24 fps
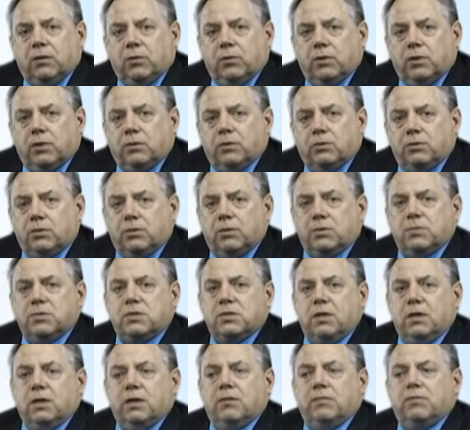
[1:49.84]
in terms
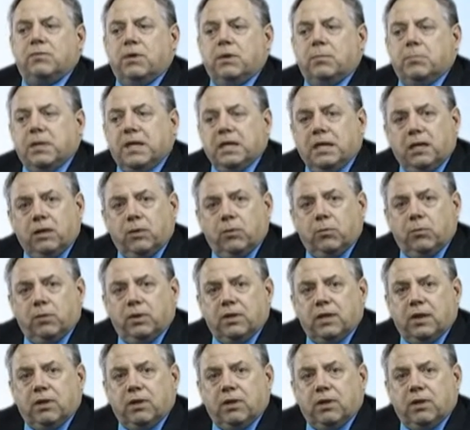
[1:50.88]
of meeting with